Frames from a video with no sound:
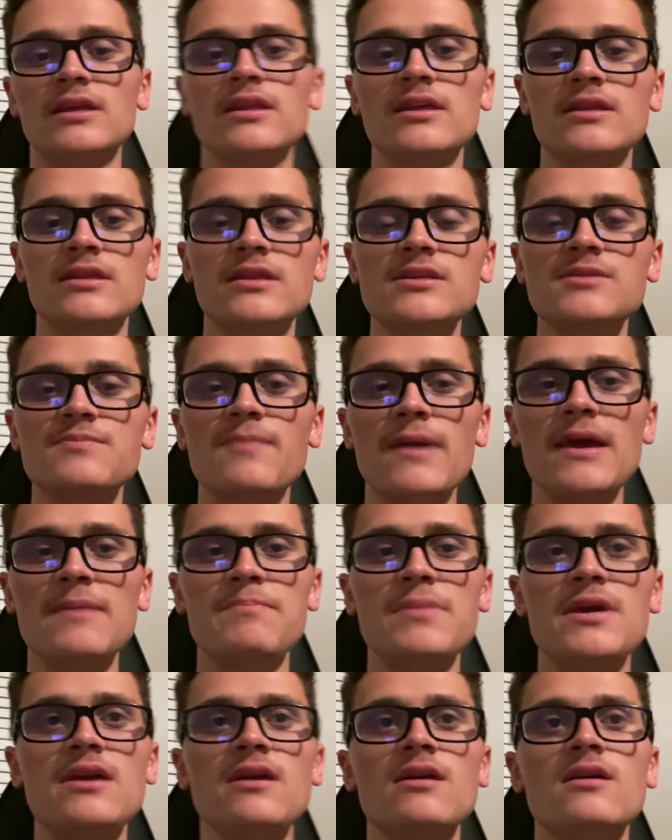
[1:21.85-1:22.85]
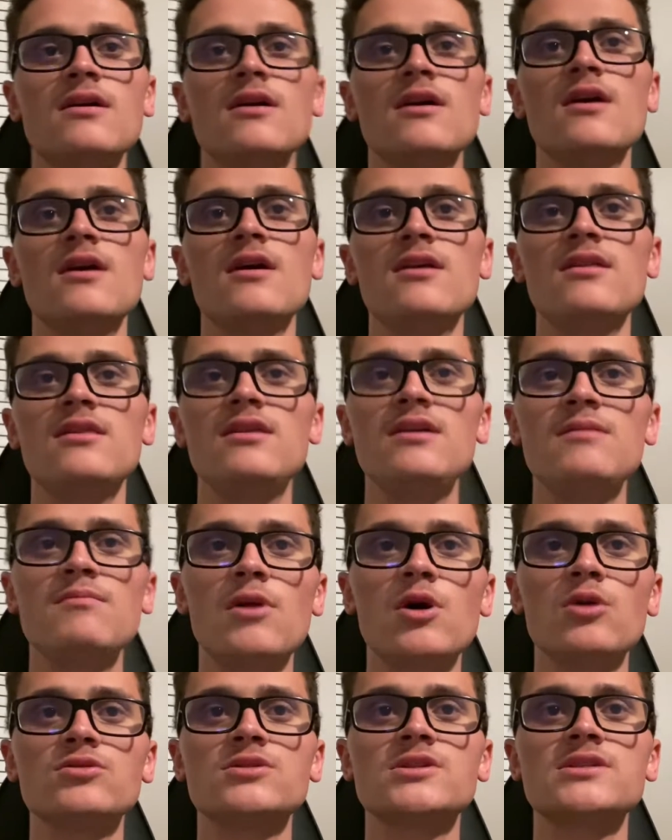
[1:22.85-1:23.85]
This might be the
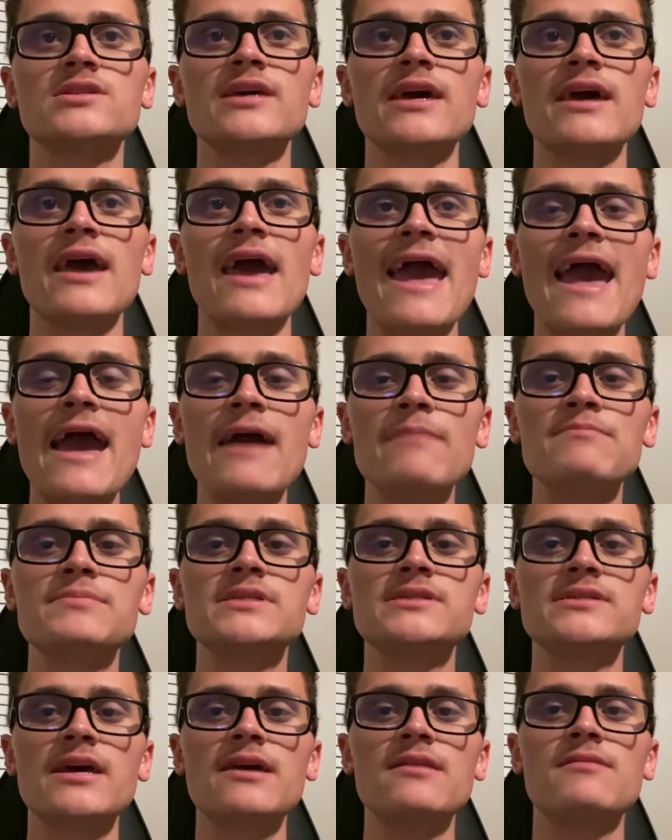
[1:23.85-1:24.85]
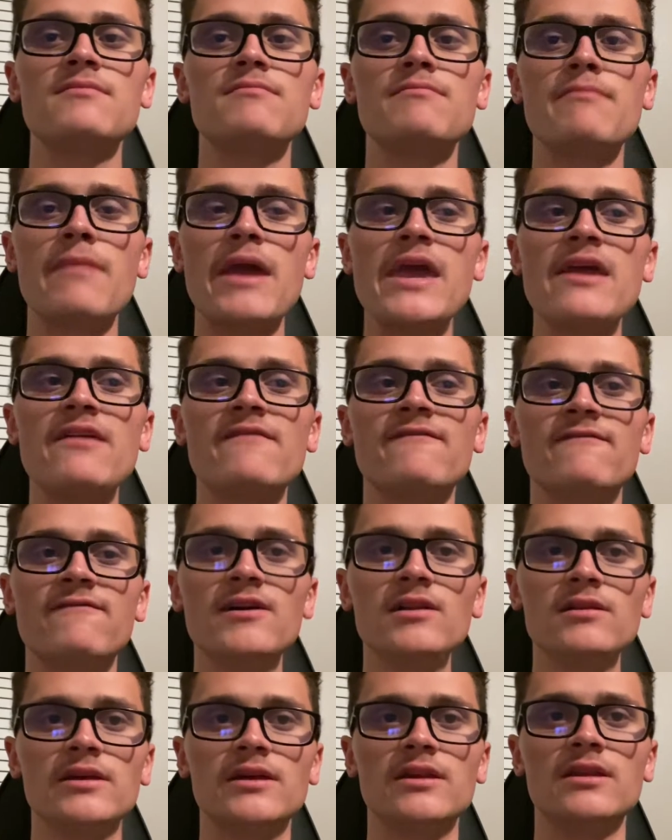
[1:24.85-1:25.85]
most absent main
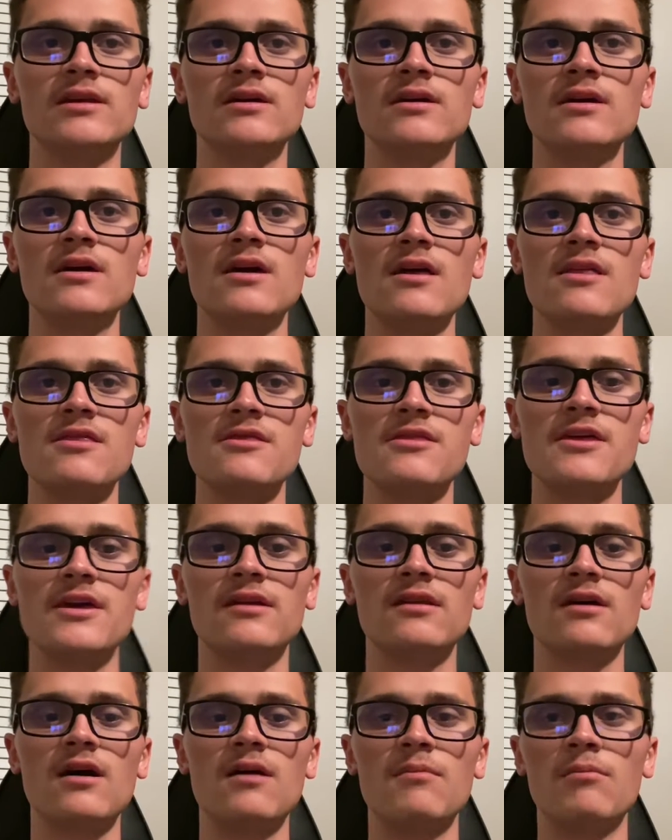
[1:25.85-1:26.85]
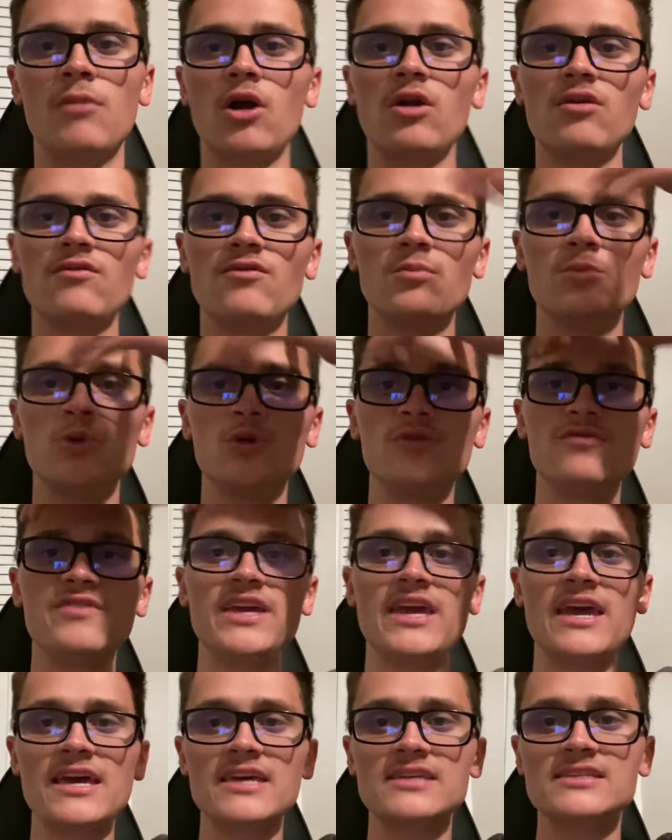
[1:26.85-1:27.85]
villain that a Marvel movie
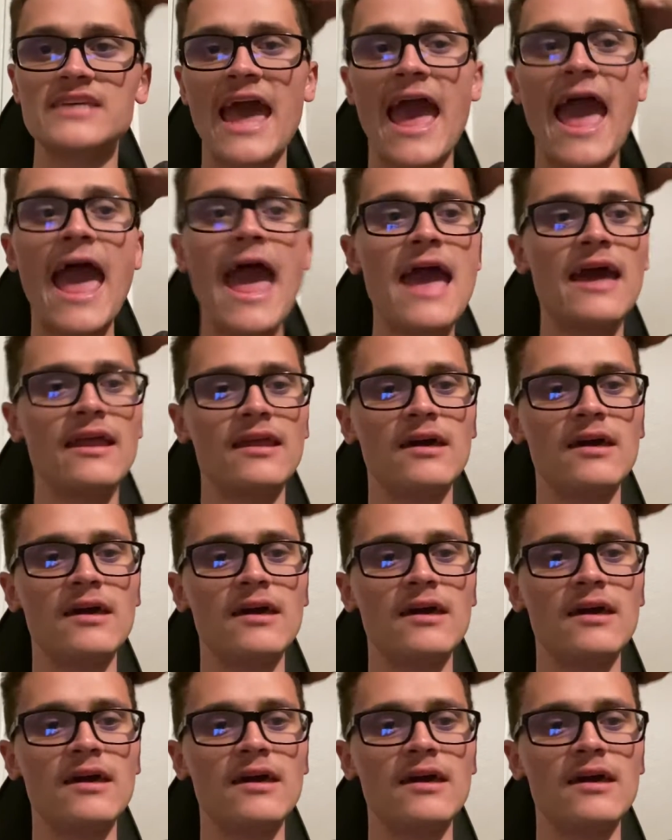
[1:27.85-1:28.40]
has had.